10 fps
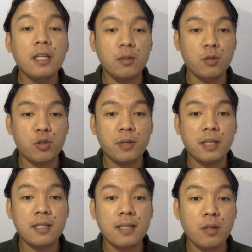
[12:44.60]

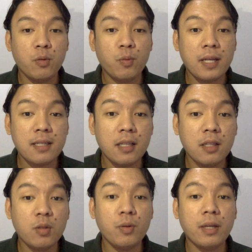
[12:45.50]
nutrients, and waste
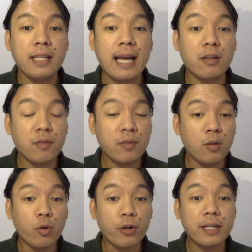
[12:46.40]
into and out of the
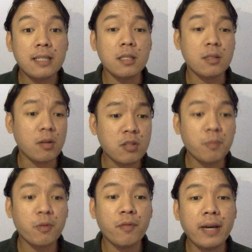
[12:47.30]
organs. It also
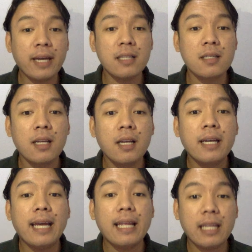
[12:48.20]
provides
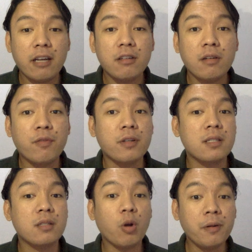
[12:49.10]
an area for
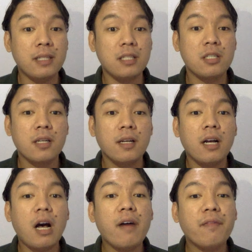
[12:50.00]
storage,
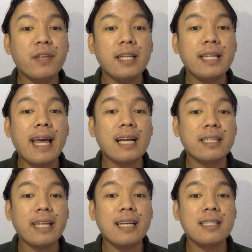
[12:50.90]
often act
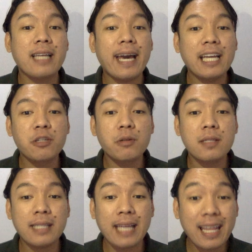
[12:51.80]
as
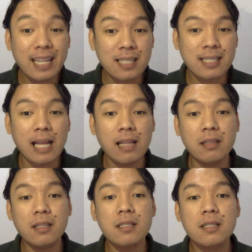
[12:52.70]
hydrostatic
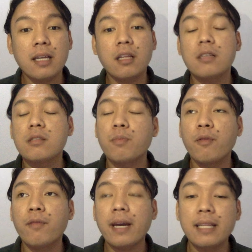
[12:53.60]
skeletons, and it's
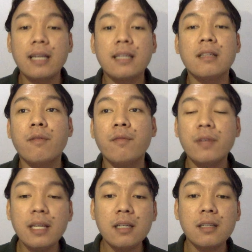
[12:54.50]
providing the
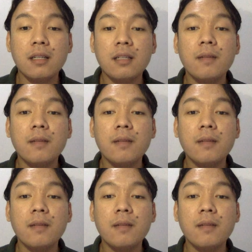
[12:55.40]
vehicle